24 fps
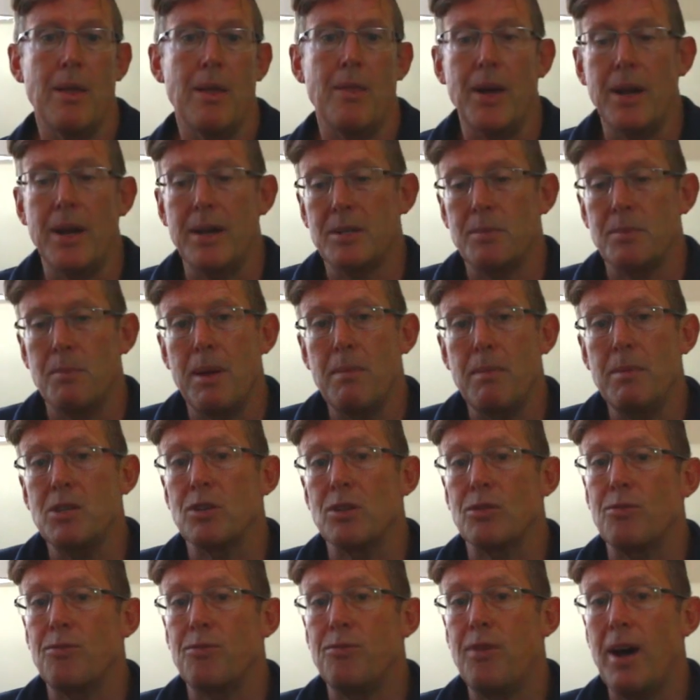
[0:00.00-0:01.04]
that it's maybe
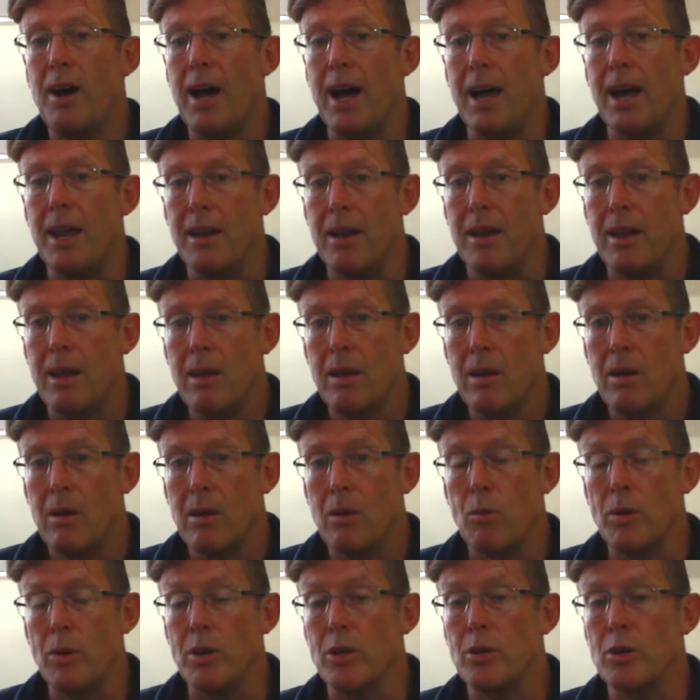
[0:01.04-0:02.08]
just fine
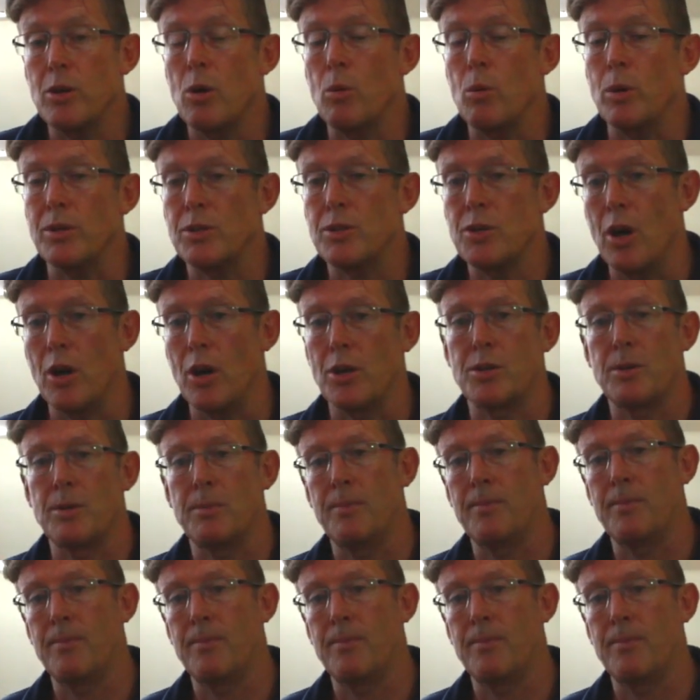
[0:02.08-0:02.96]
when you know it's not.